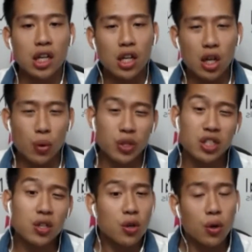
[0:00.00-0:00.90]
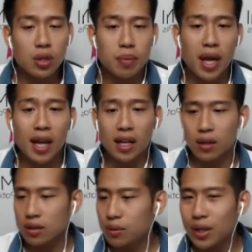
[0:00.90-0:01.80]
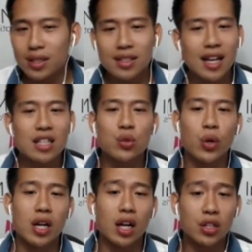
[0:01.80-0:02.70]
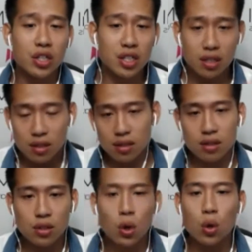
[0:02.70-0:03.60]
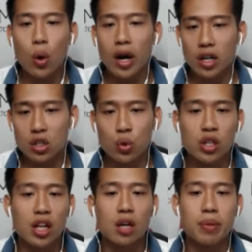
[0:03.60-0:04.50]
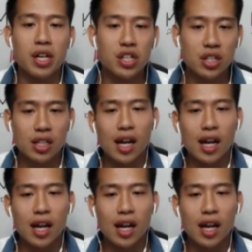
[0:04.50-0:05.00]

we're still only paying what $10, $20 to acquire a $200 patient.